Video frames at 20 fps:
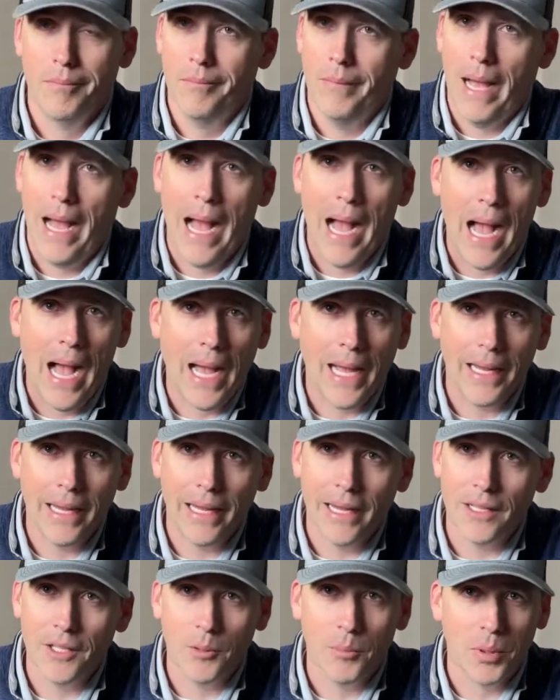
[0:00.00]

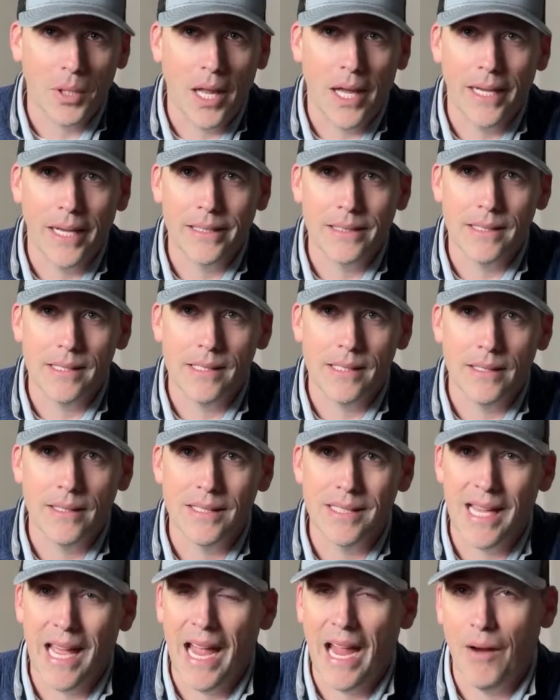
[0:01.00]
high-end
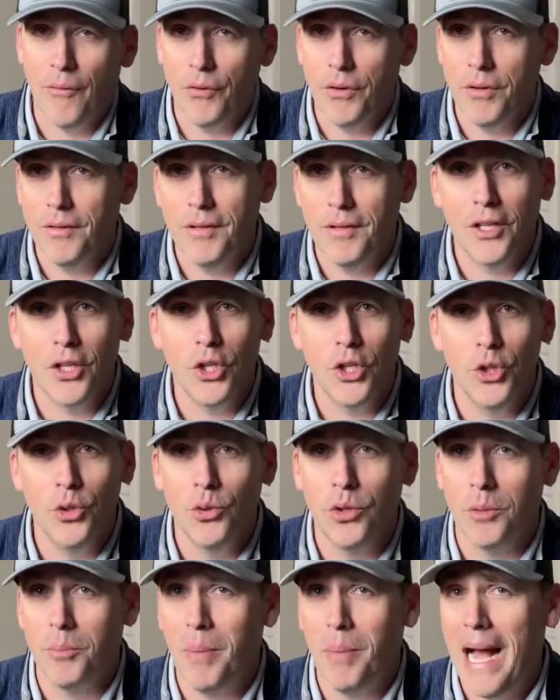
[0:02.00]
appliances, everything you
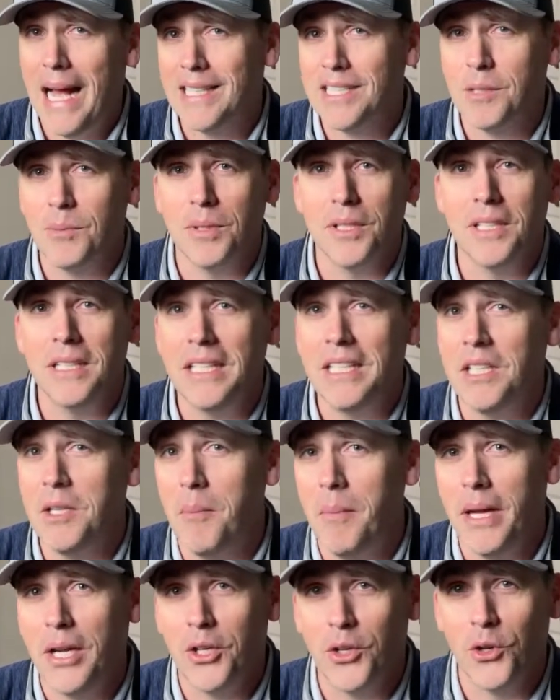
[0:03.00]
could possibly need to
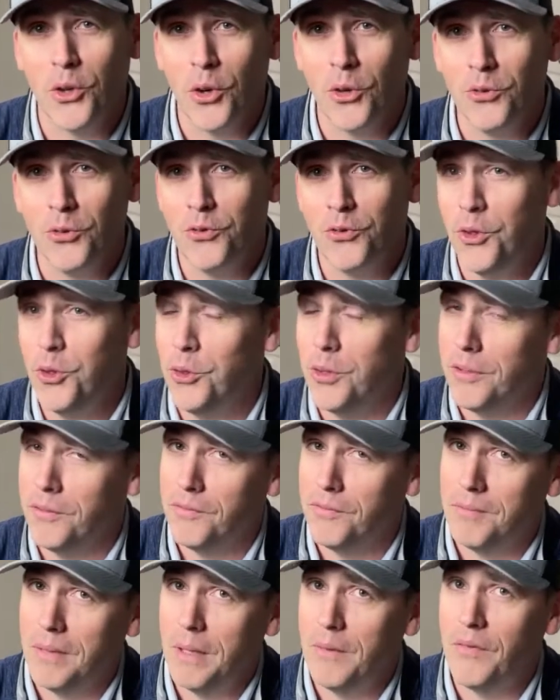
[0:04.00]
make your own food
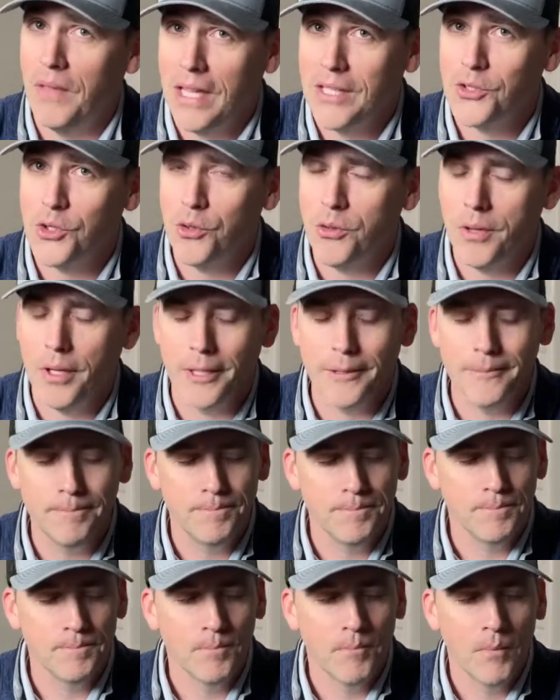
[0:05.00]
if that's your thing.
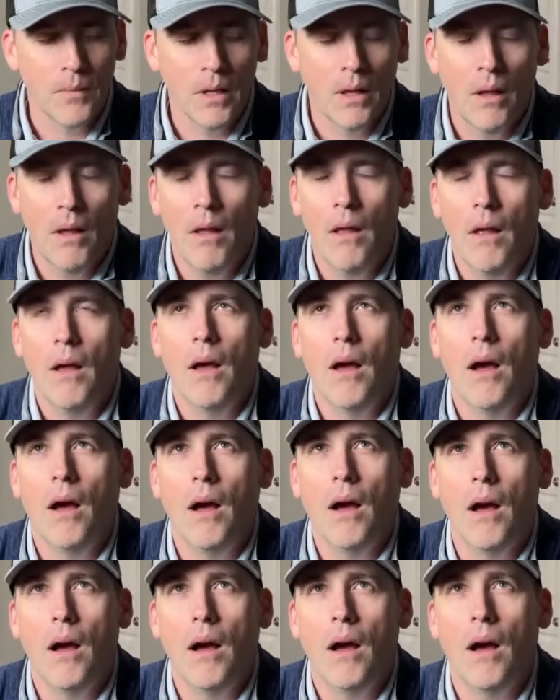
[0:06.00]

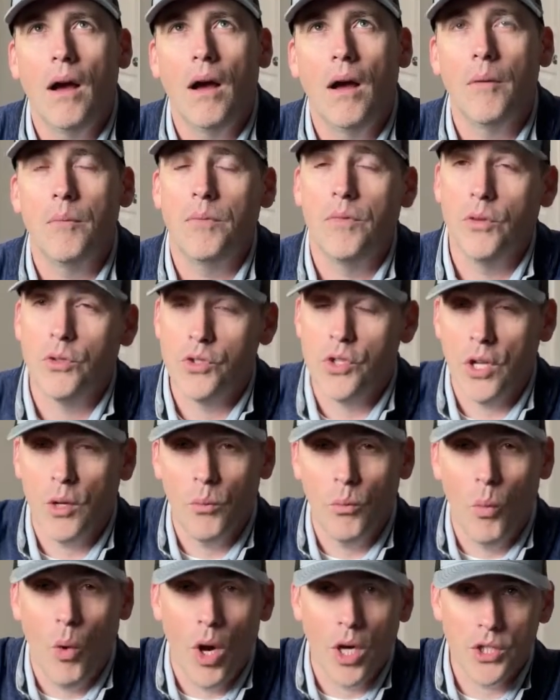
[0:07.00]
There's a
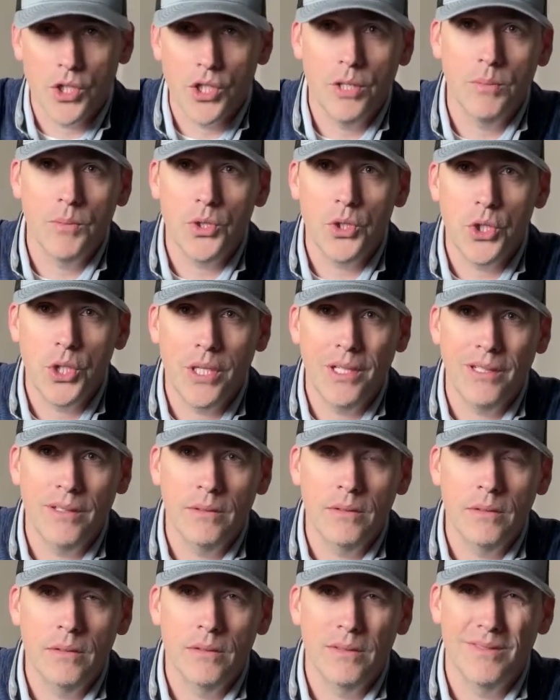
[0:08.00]
washing
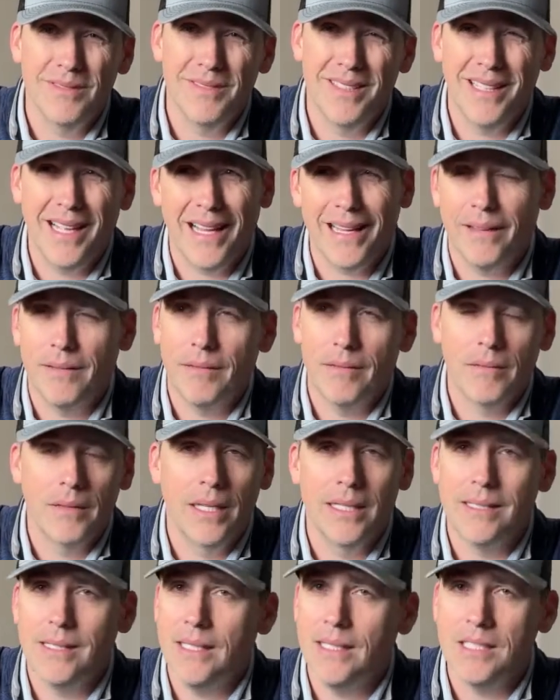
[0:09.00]
machine.
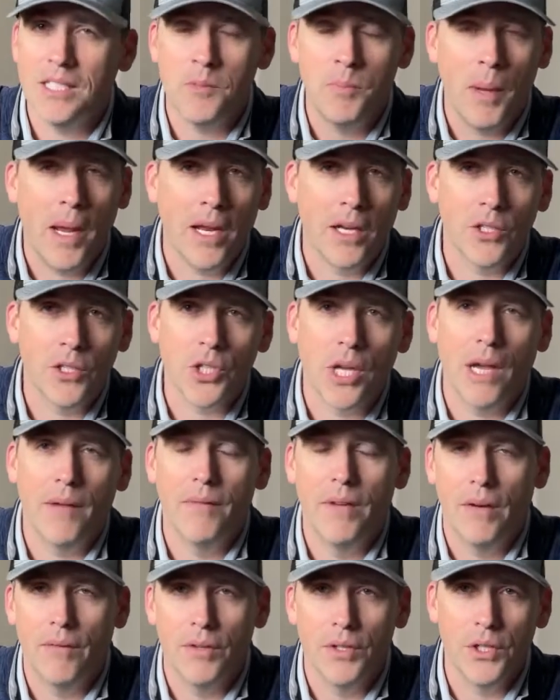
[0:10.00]
It's in Spanish.
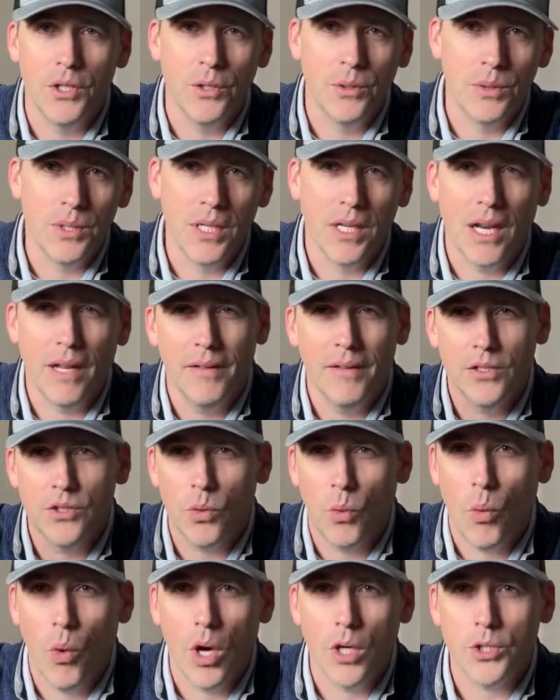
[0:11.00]
I've never used it. I think it's
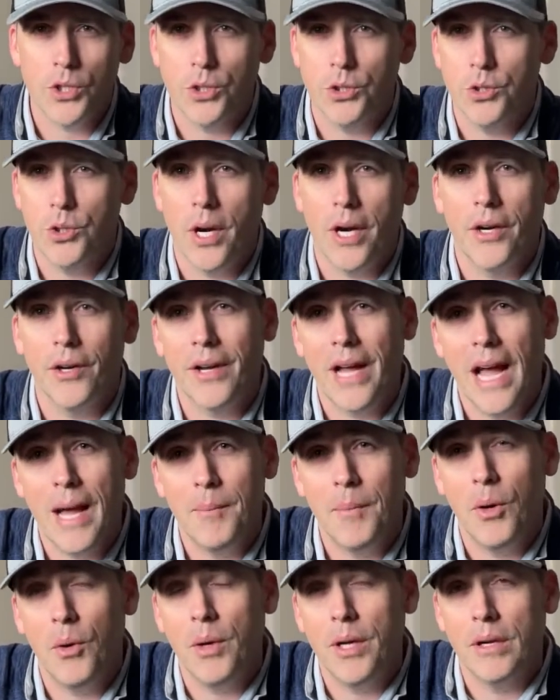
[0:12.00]
a washer-dryer
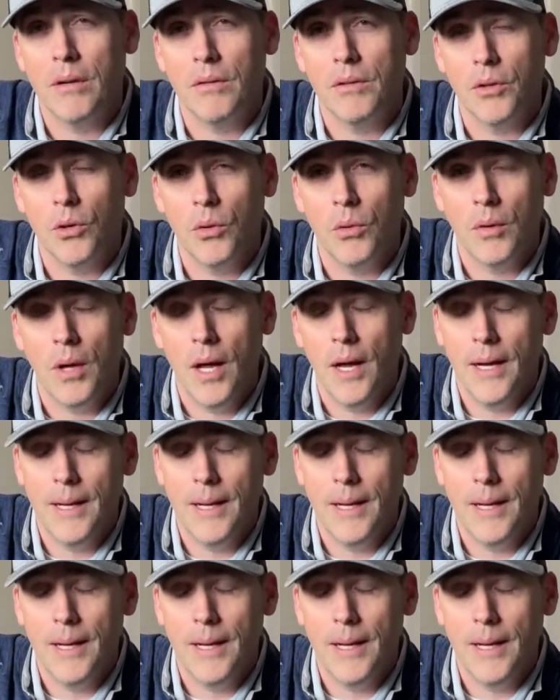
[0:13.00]
combo in a little